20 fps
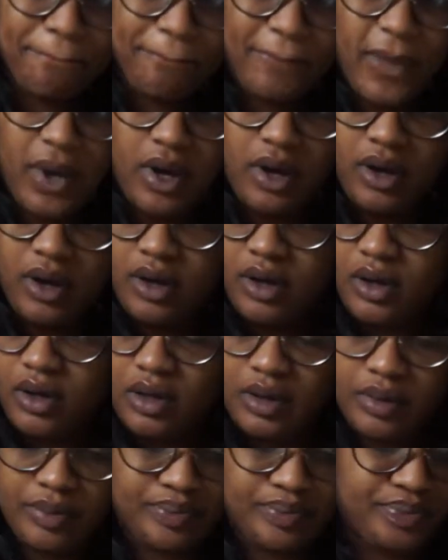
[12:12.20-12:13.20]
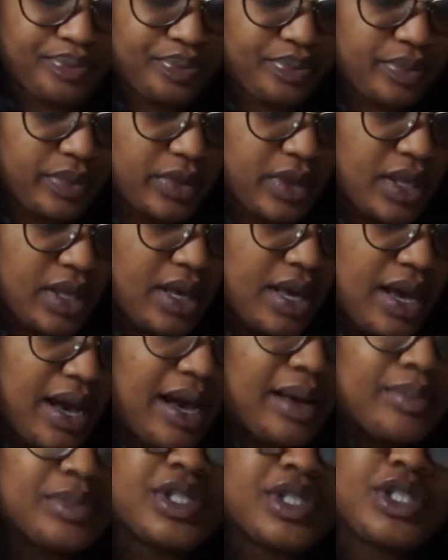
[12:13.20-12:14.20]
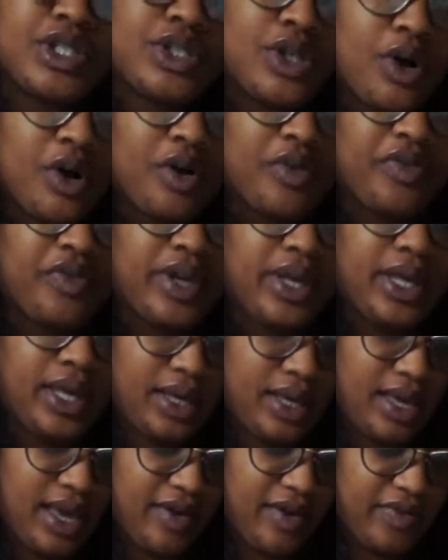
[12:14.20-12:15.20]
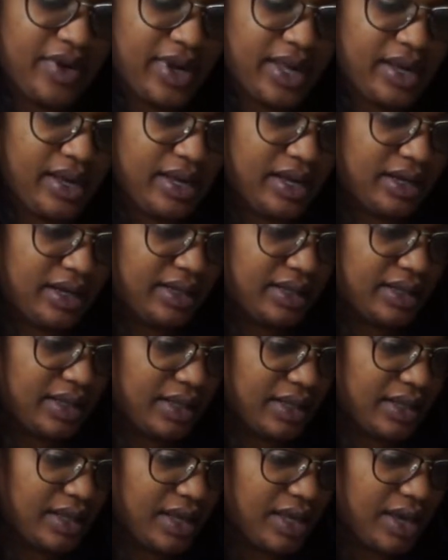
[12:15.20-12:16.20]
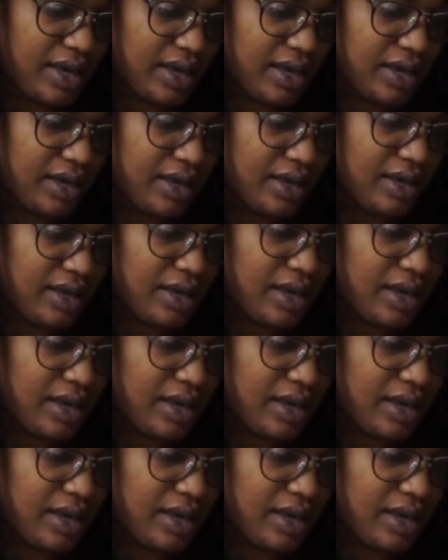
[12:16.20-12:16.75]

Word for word: Um, I'm starving. I haven't eaten anything yet.